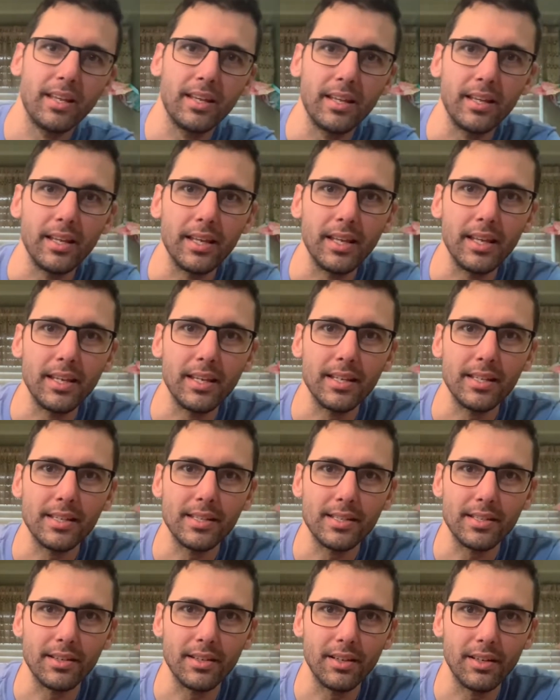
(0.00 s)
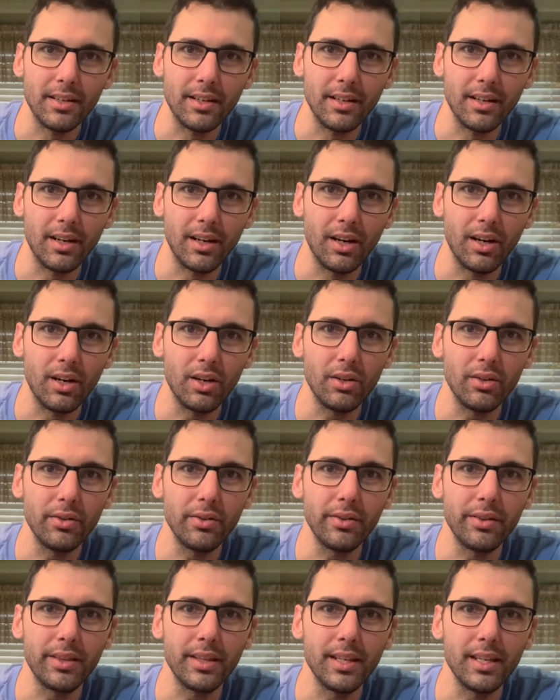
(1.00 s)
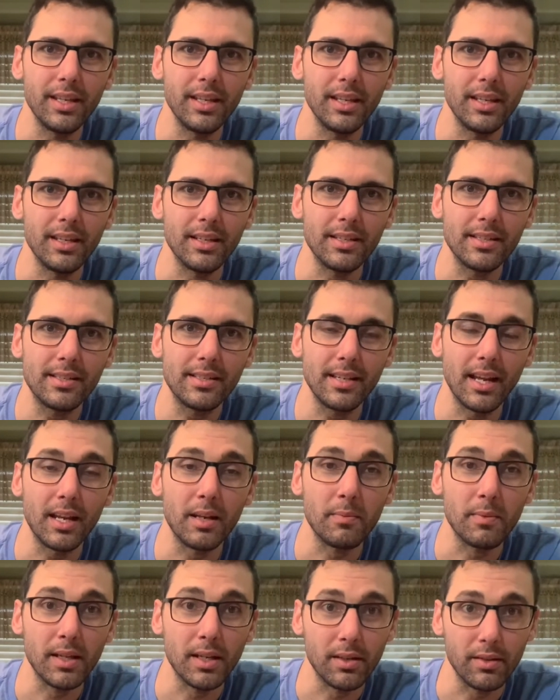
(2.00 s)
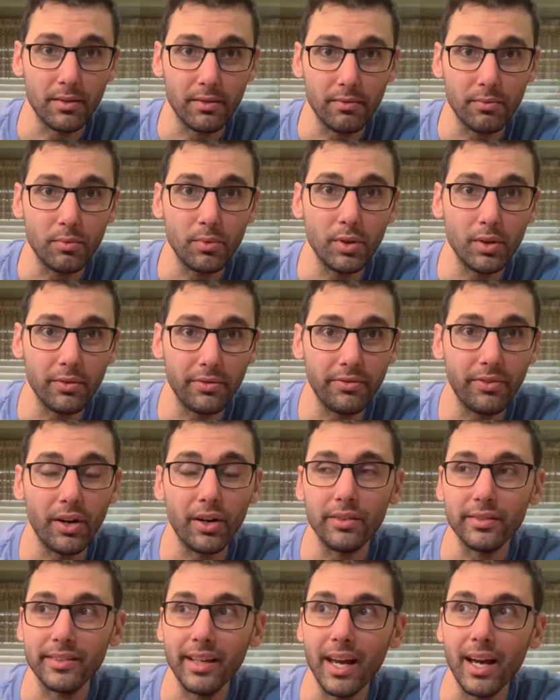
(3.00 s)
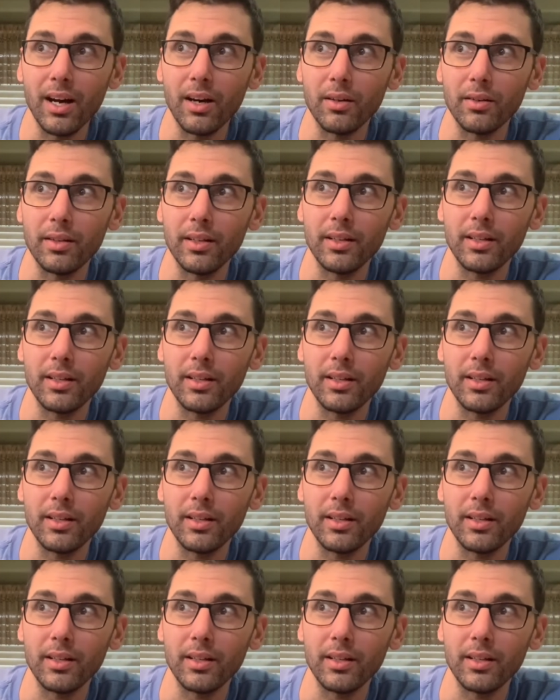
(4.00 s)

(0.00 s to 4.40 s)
is all the sediment will fall down,